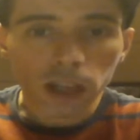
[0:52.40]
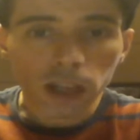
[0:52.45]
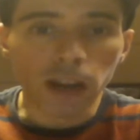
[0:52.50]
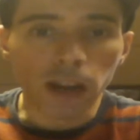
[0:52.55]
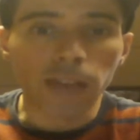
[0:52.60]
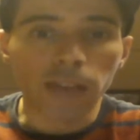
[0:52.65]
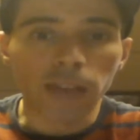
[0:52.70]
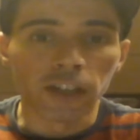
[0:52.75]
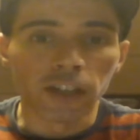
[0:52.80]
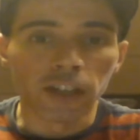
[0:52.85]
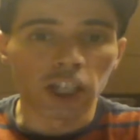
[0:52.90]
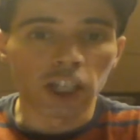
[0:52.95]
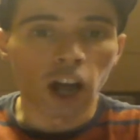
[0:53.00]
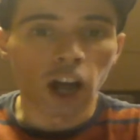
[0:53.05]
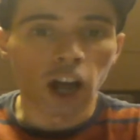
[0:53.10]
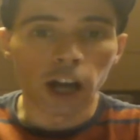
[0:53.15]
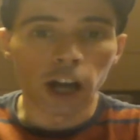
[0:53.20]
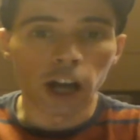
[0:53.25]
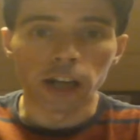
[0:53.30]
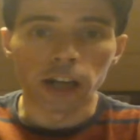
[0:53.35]
for
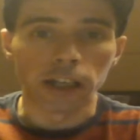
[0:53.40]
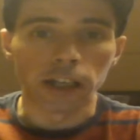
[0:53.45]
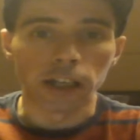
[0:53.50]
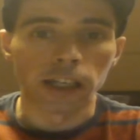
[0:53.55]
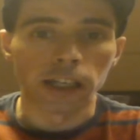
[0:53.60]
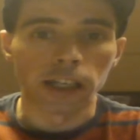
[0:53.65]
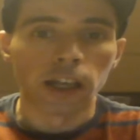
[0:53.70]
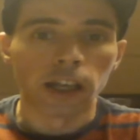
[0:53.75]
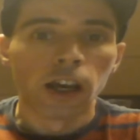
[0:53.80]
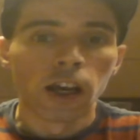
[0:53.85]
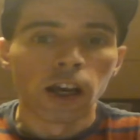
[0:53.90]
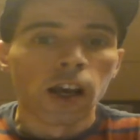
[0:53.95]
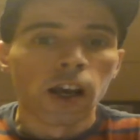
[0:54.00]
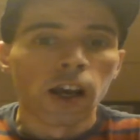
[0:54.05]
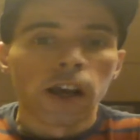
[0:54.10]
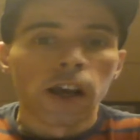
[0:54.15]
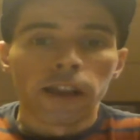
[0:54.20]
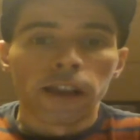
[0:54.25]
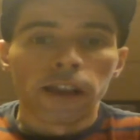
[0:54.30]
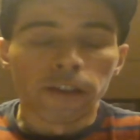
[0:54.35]
starters,
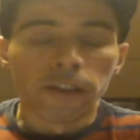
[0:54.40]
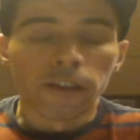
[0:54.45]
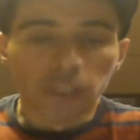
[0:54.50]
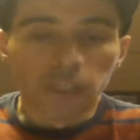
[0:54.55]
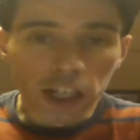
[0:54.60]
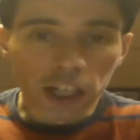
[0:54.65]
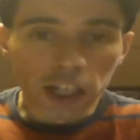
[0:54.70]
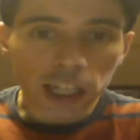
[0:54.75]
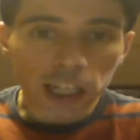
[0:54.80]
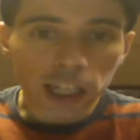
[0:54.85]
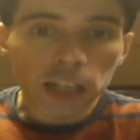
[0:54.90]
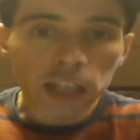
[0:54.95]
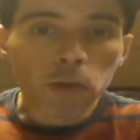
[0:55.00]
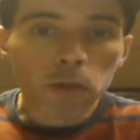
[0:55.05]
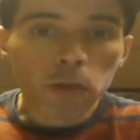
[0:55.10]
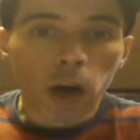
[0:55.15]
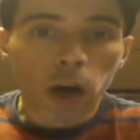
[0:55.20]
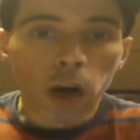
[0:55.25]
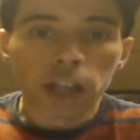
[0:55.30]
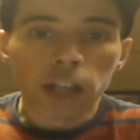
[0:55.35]
the first thing you
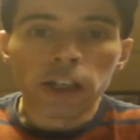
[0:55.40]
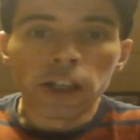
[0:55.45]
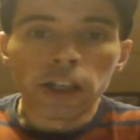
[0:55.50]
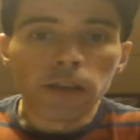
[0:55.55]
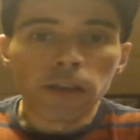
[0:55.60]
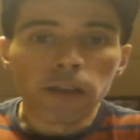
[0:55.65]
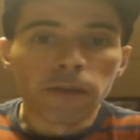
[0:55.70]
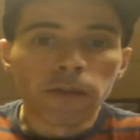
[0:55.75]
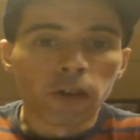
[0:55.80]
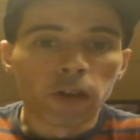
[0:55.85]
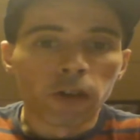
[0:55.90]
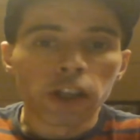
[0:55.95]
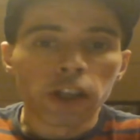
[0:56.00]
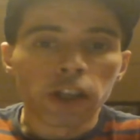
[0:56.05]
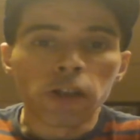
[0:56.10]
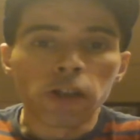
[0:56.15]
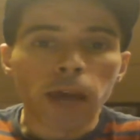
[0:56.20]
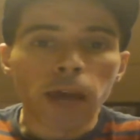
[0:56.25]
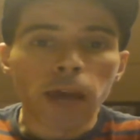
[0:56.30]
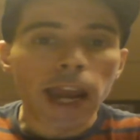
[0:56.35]
want to do before you
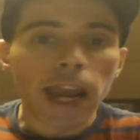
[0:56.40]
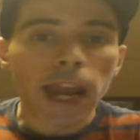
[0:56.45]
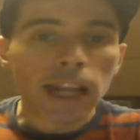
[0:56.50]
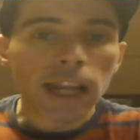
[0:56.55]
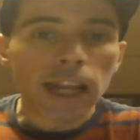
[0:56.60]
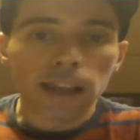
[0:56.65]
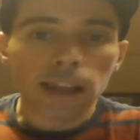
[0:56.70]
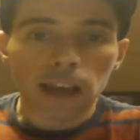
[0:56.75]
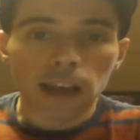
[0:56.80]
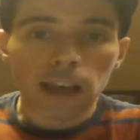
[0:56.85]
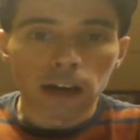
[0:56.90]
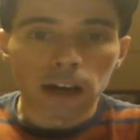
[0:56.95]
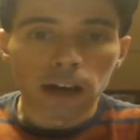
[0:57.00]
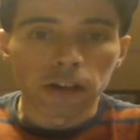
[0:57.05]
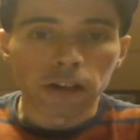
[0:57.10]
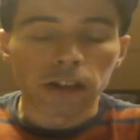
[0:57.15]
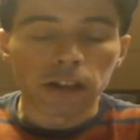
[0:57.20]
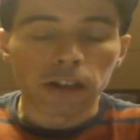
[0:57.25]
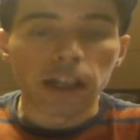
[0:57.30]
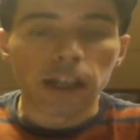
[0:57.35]
do anything
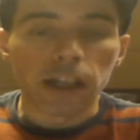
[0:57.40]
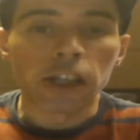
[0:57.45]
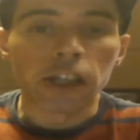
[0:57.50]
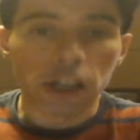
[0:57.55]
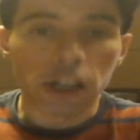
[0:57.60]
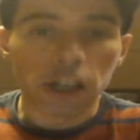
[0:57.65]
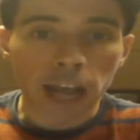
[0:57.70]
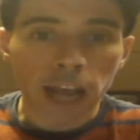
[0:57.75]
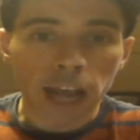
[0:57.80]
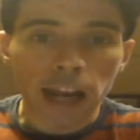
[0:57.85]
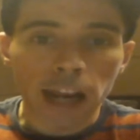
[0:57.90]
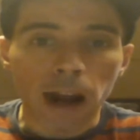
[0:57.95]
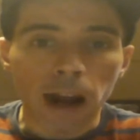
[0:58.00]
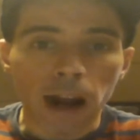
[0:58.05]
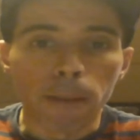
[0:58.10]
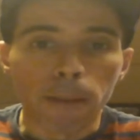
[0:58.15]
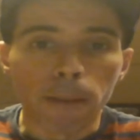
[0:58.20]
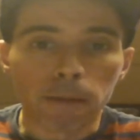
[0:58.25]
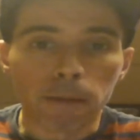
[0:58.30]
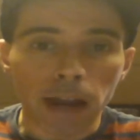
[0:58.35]
else is create a
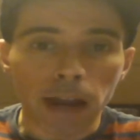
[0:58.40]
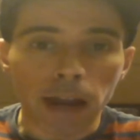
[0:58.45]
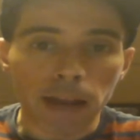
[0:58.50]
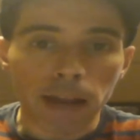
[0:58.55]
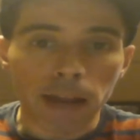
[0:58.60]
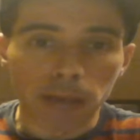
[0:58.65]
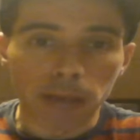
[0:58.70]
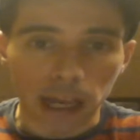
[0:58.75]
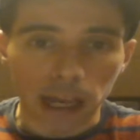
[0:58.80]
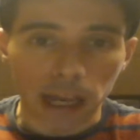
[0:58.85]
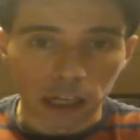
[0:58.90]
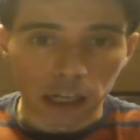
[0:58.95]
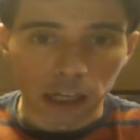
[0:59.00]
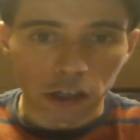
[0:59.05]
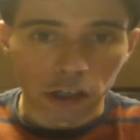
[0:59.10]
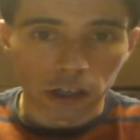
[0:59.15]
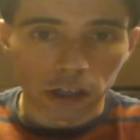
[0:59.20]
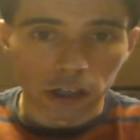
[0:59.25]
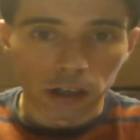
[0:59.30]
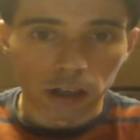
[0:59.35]
brand
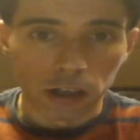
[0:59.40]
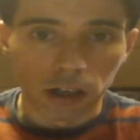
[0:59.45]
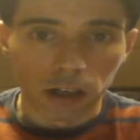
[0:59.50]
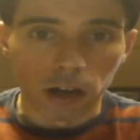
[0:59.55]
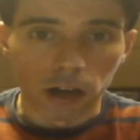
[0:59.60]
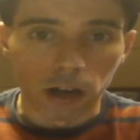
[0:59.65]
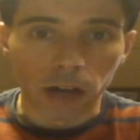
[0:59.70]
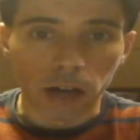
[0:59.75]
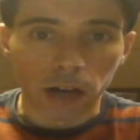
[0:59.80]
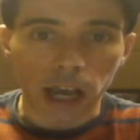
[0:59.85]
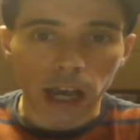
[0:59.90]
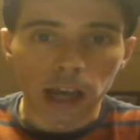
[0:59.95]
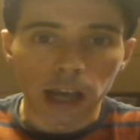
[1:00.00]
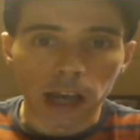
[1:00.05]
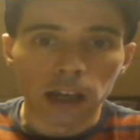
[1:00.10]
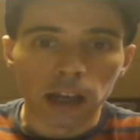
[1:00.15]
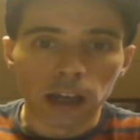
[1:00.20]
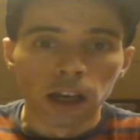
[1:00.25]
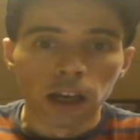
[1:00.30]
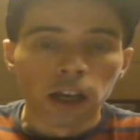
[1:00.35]
page,
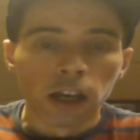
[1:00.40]
okay?